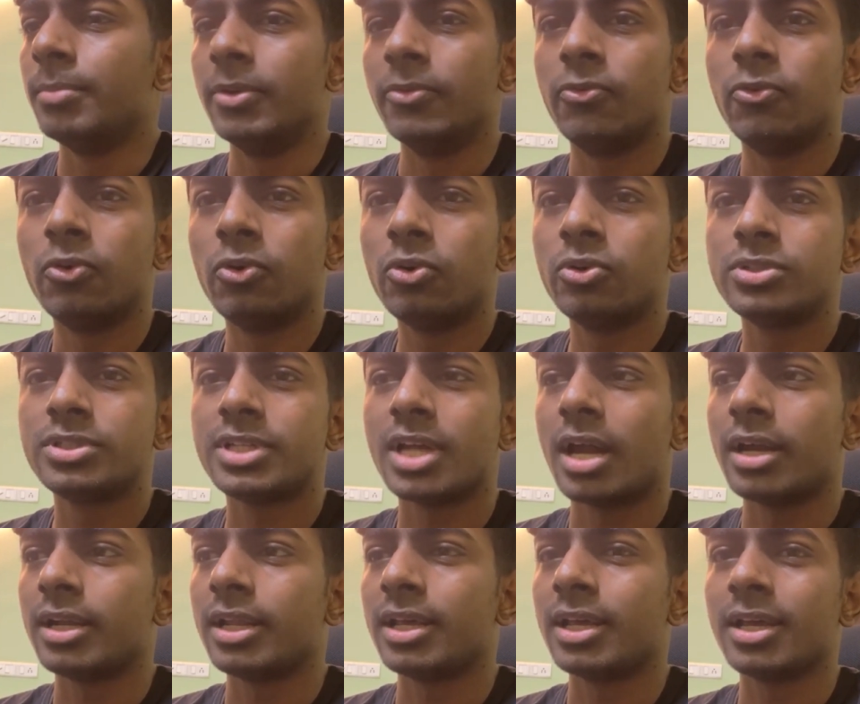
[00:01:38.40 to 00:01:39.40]
before
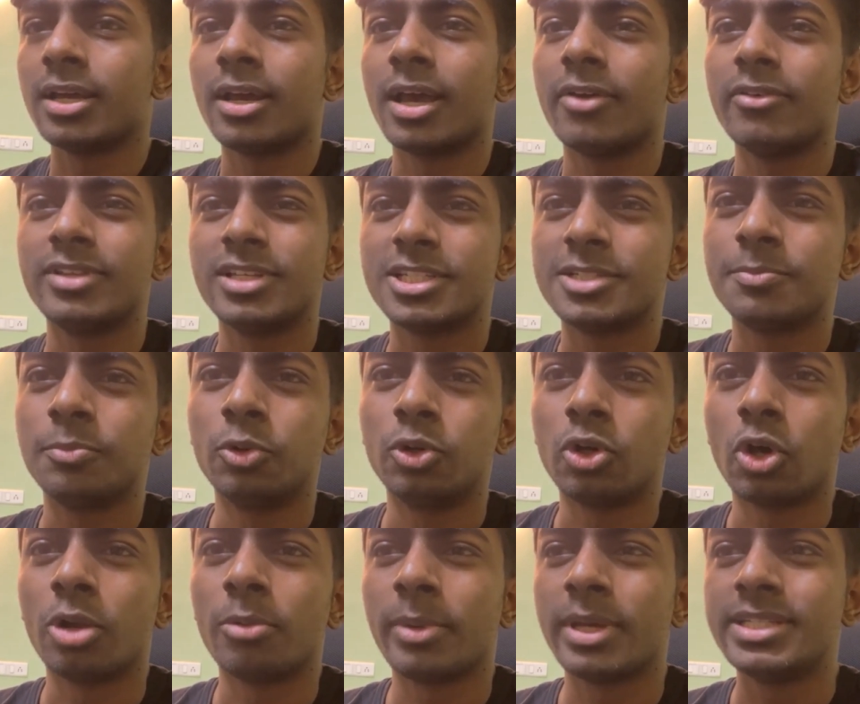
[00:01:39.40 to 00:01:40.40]
starting, I will just
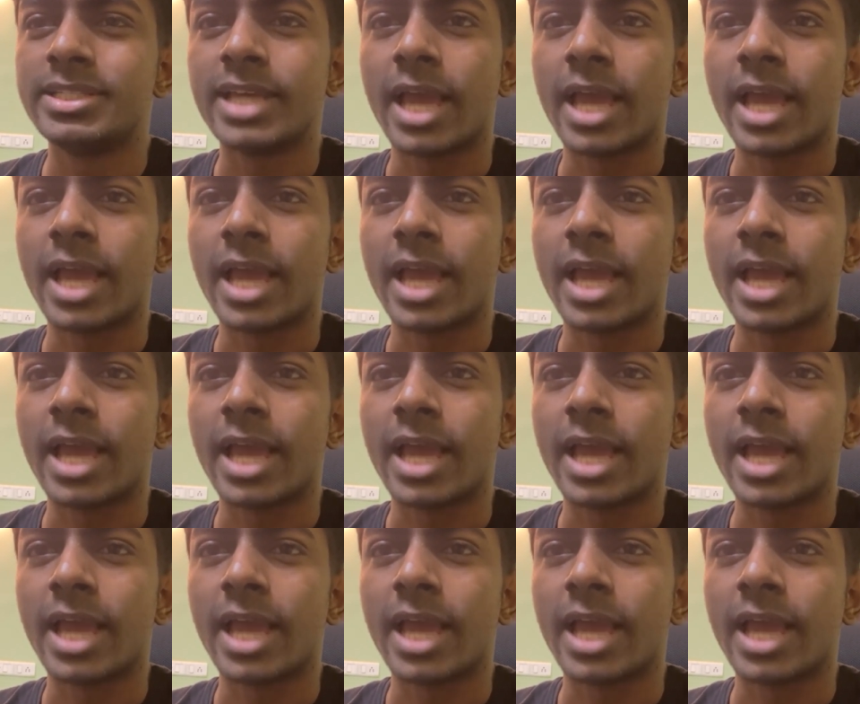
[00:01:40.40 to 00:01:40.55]
put on my